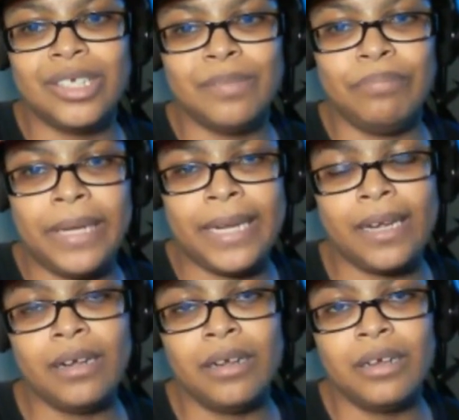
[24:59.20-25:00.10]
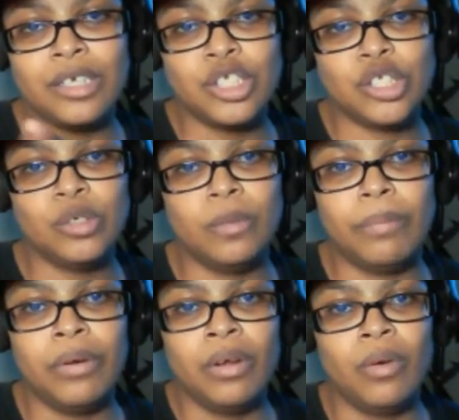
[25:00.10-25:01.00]
being a
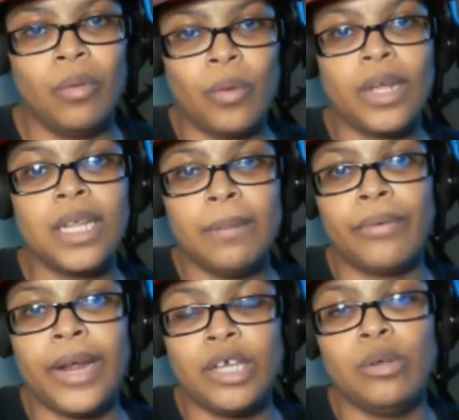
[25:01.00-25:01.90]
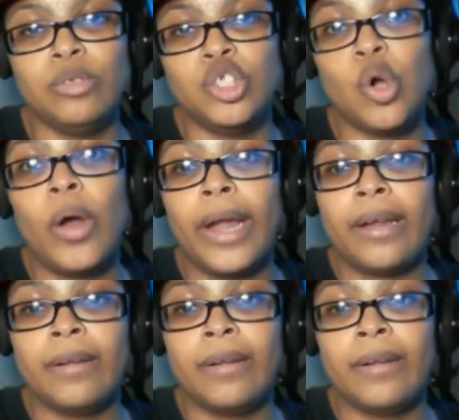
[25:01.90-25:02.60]
soup really bring you joy?